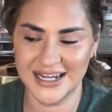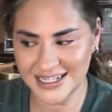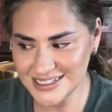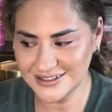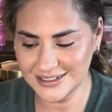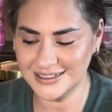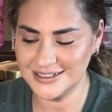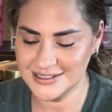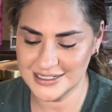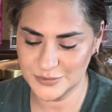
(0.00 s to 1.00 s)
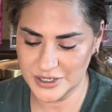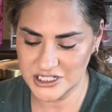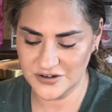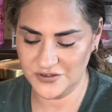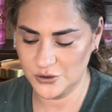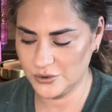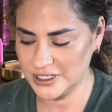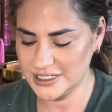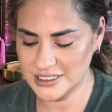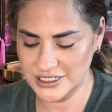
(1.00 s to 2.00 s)
I guess you could use this brush if you
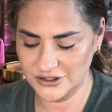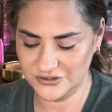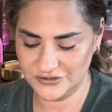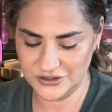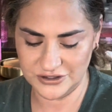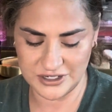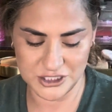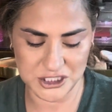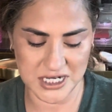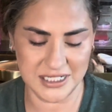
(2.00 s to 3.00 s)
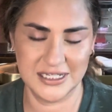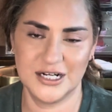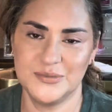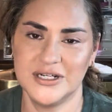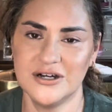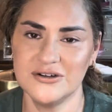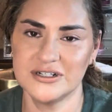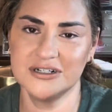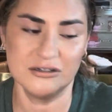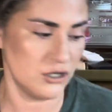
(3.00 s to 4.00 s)
wanted to for a shade in there, but no,
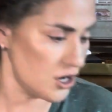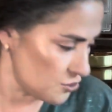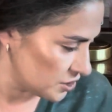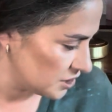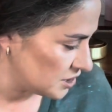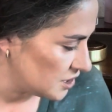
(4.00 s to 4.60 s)
girl. Oh!